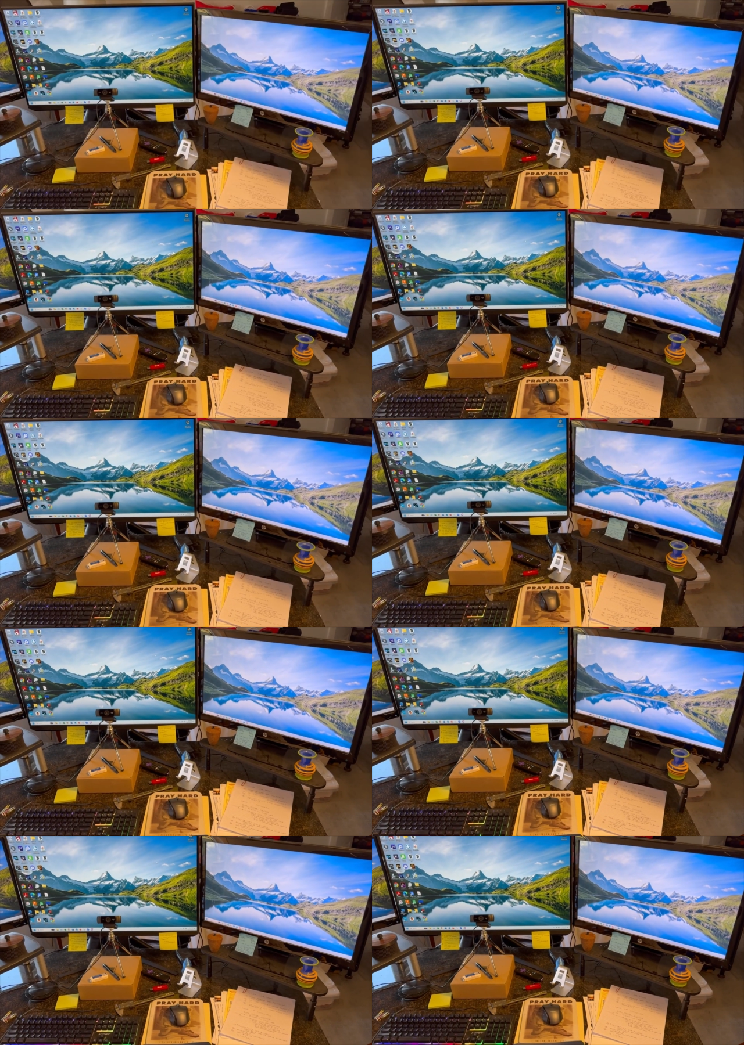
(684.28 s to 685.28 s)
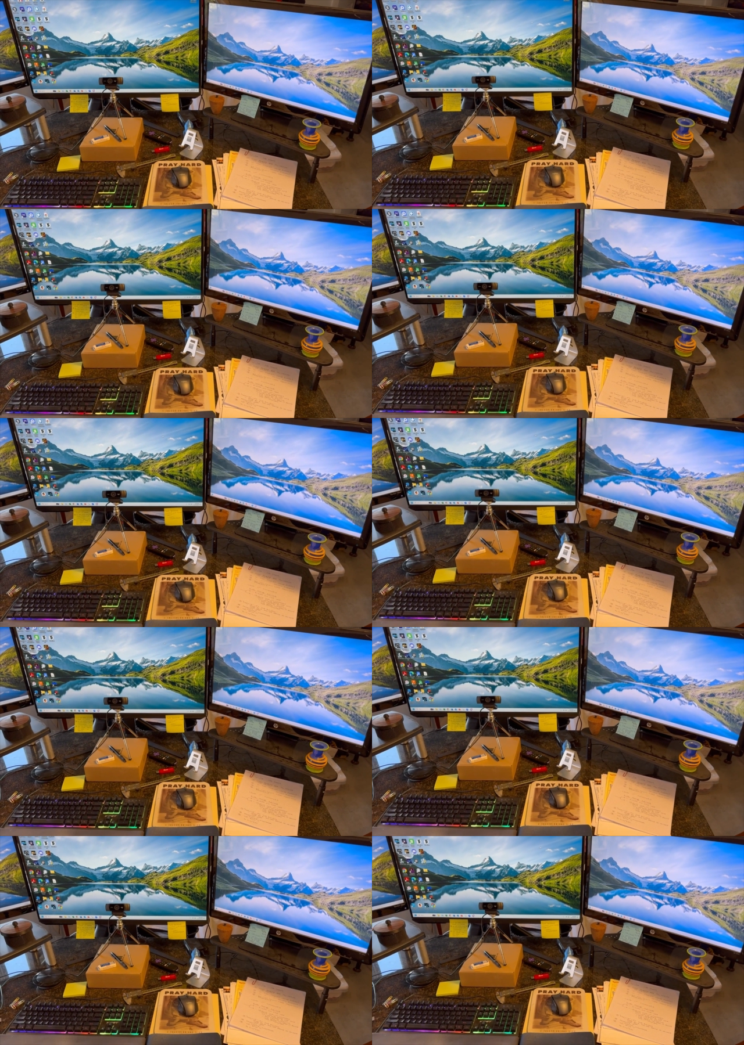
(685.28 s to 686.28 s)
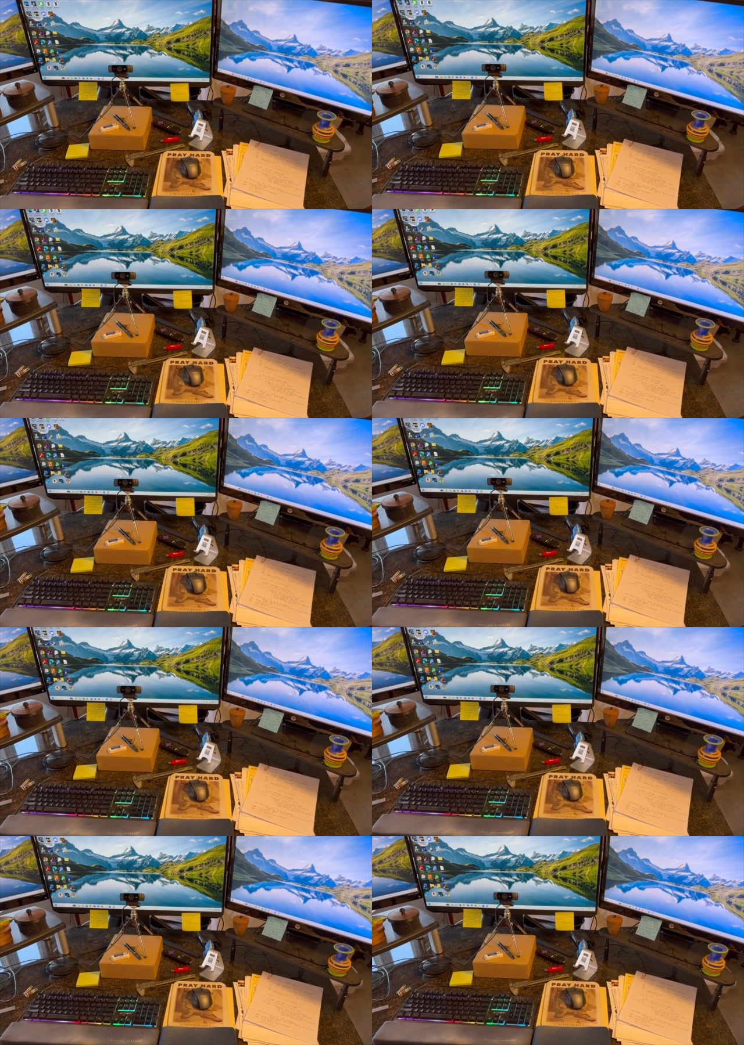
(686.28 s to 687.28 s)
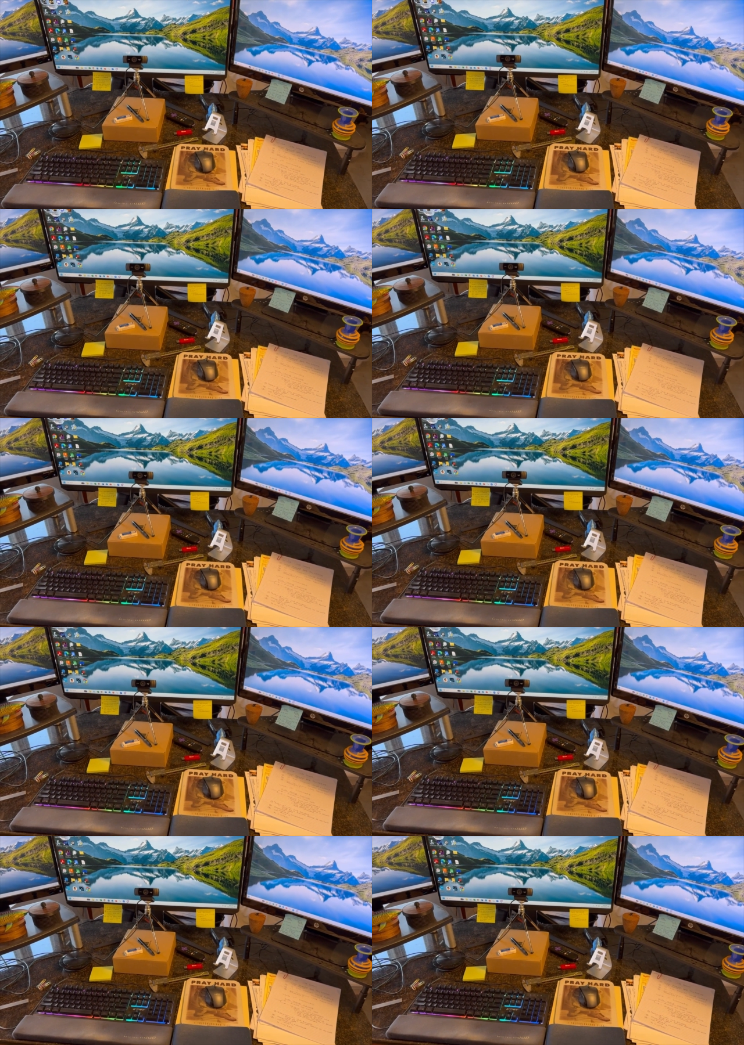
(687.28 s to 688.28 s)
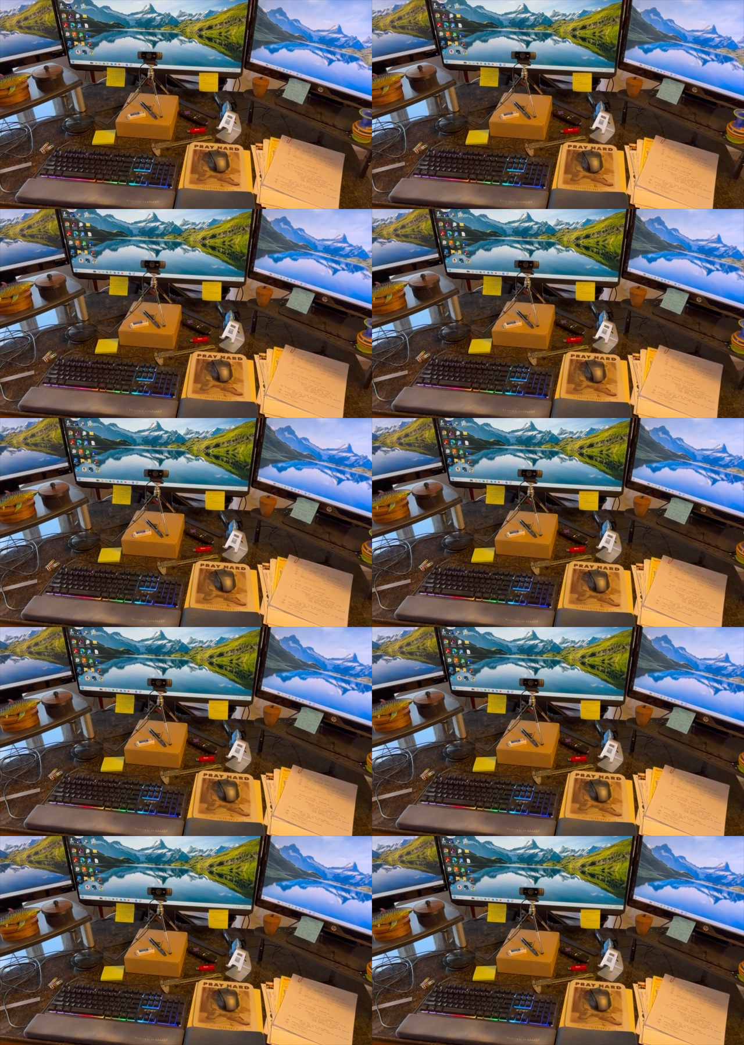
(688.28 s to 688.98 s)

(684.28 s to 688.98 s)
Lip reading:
[unreadable: no face in view]